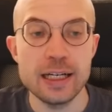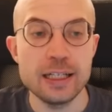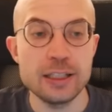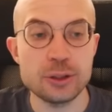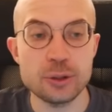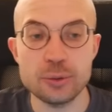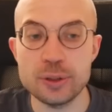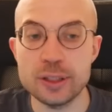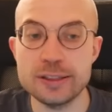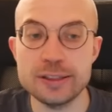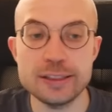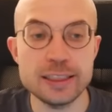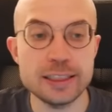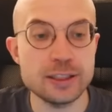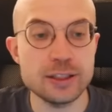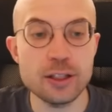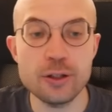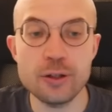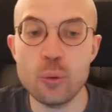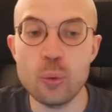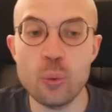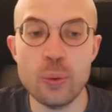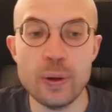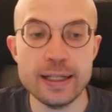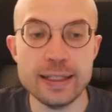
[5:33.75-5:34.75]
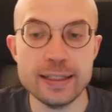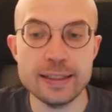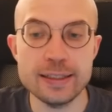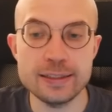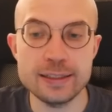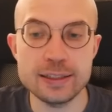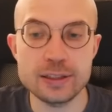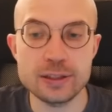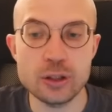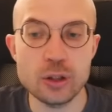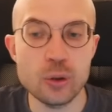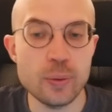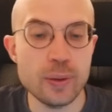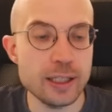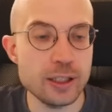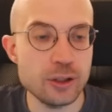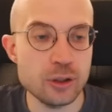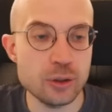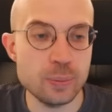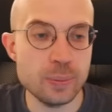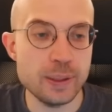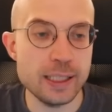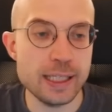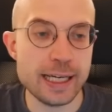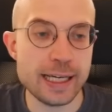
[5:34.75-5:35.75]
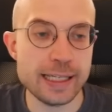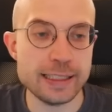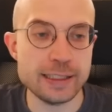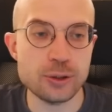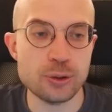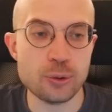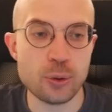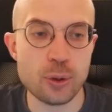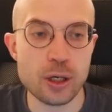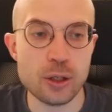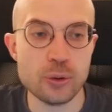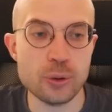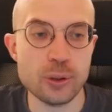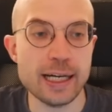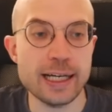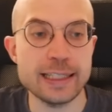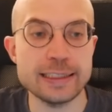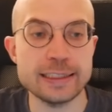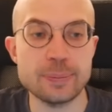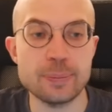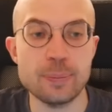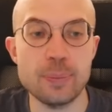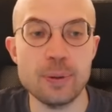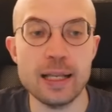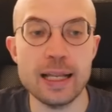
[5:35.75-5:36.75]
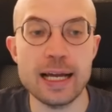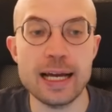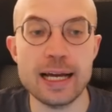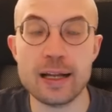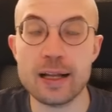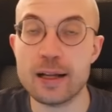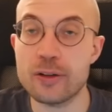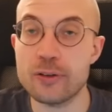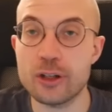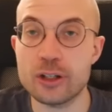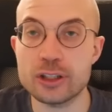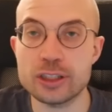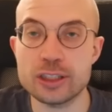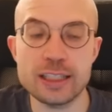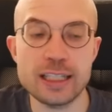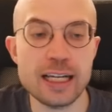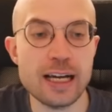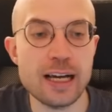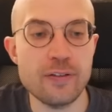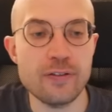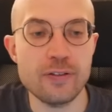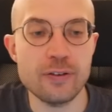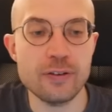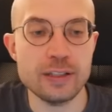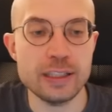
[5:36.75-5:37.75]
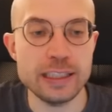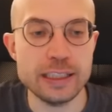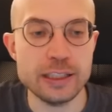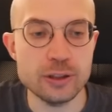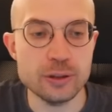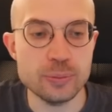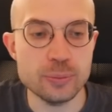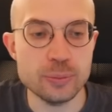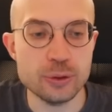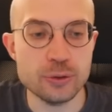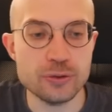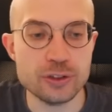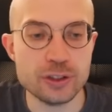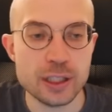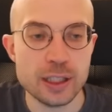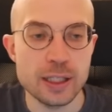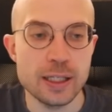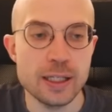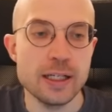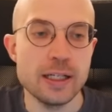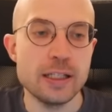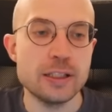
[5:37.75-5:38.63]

So this is not a win. This is going to be a draw, as black doesn't have legal moves.